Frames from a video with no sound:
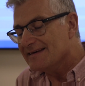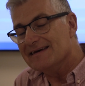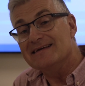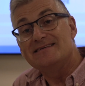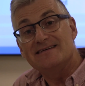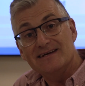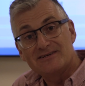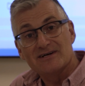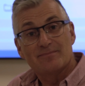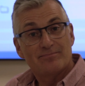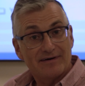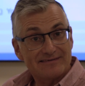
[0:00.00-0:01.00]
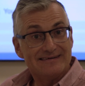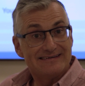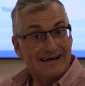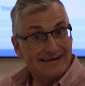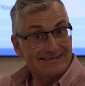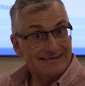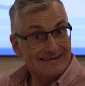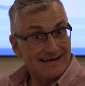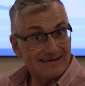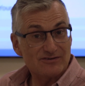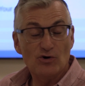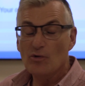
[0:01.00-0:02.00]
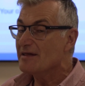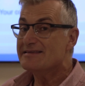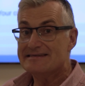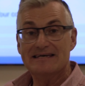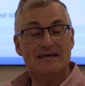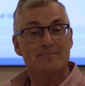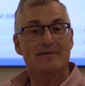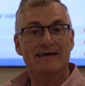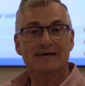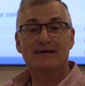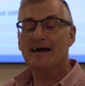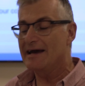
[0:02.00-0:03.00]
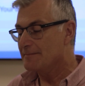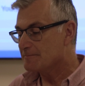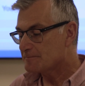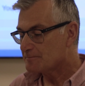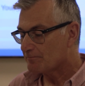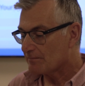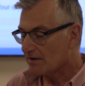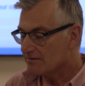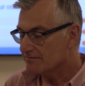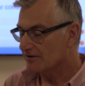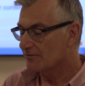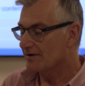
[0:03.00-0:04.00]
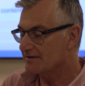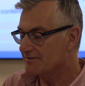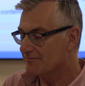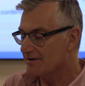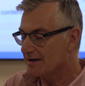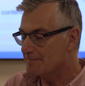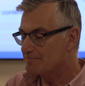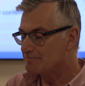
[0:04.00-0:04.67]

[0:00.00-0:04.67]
the Teacher Presentation Kit, or the TPK, for grade 3.